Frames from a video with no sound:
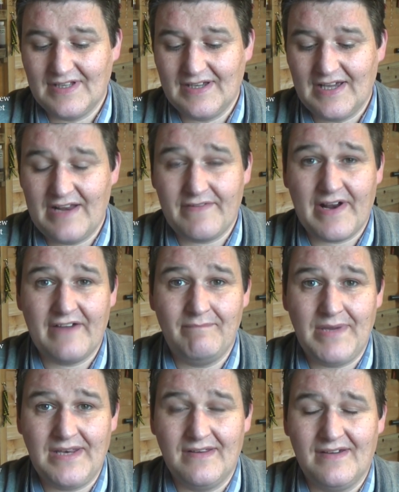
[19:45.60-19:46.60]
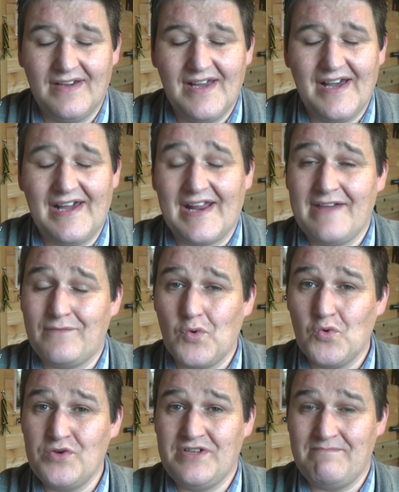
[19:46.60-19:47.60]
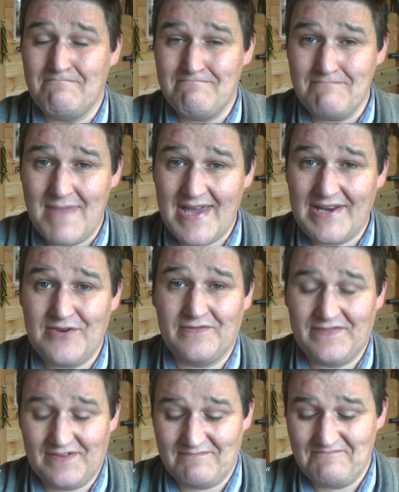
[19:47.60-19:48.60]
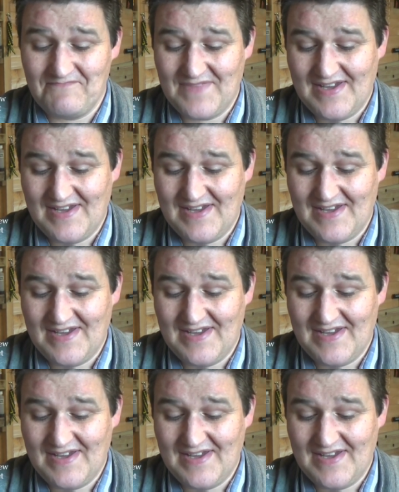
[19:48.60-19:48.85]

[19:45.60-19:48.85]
I never have been and I've owned many of them